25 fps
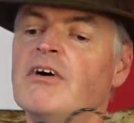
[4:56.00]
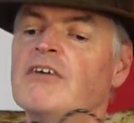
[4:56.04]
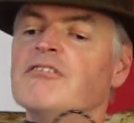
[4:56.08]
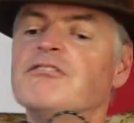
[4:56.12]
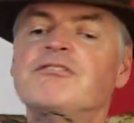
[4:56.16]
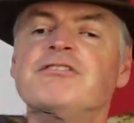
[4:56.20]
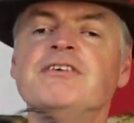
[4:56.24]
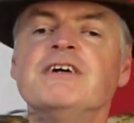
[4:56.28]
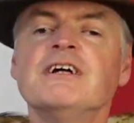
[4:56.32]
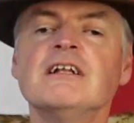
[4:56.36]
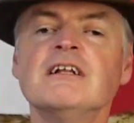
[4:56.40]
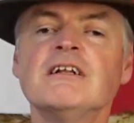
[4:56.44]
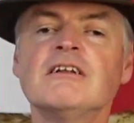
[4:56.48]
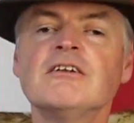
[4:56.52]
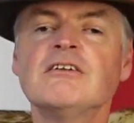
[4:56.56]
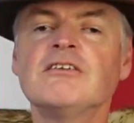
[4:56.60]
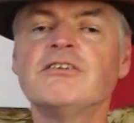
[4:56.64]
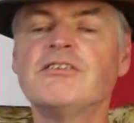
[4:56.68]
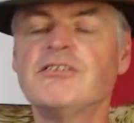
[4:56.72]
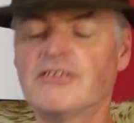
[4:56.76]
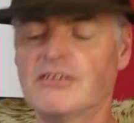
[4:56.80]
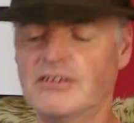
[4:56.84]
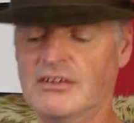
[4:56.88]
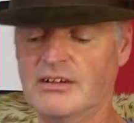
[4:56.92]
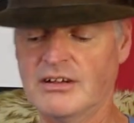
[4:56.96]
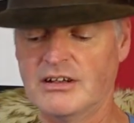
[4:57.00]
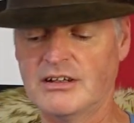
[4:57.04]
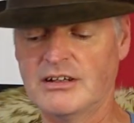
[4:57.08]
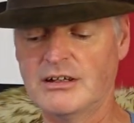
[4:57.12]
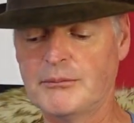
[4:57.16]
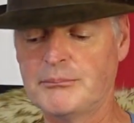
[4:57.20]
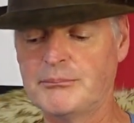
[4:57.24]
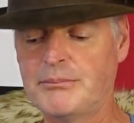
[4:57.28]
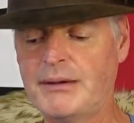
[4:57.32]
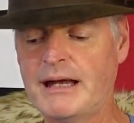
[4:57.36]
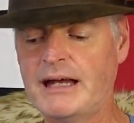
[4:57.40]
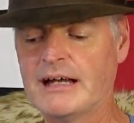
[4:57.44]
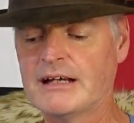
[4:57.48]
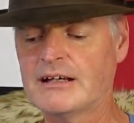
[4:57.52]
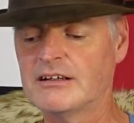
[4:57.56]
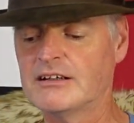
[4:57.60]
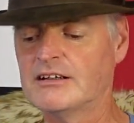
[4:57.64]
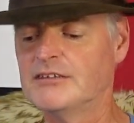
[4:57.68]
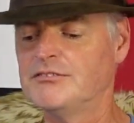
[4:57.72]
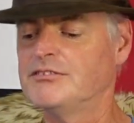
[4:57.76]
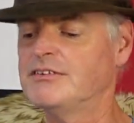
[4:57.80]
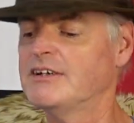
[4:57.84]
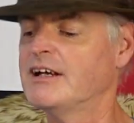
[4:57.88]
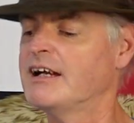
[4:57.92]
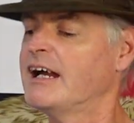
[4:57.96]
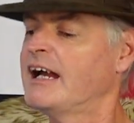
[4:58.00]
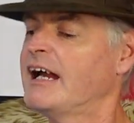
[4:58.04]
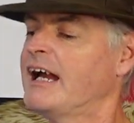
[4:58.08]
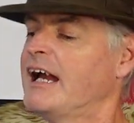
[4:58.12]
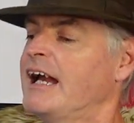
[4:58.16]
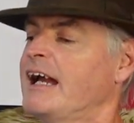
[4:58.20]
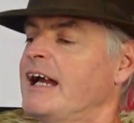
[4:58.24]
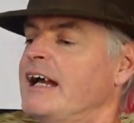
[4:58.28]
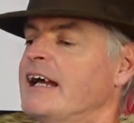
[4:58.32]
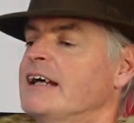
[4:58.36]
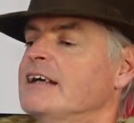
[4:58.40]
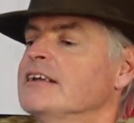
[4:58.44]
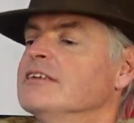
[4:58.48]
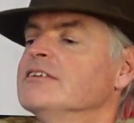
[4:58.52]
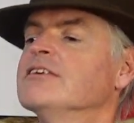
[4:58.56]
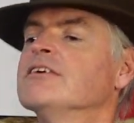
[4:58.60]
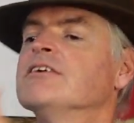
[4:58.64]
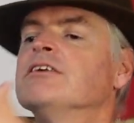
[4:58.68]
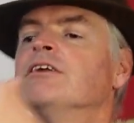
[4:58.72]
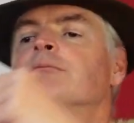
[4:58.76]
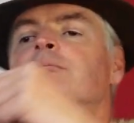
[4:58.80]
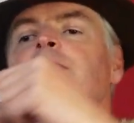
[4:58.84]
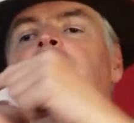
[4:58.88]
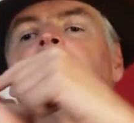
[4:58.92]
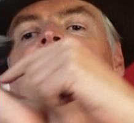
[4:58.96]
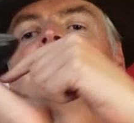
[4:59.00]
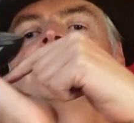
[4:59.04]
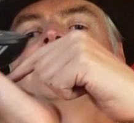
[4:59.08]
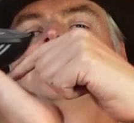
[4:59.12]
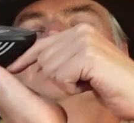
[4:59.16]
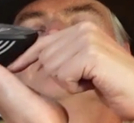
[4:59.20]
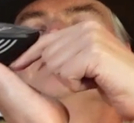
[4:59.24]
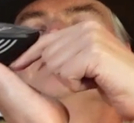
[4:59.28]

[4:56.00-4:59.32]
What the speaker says: feels the back of your hand. The back of the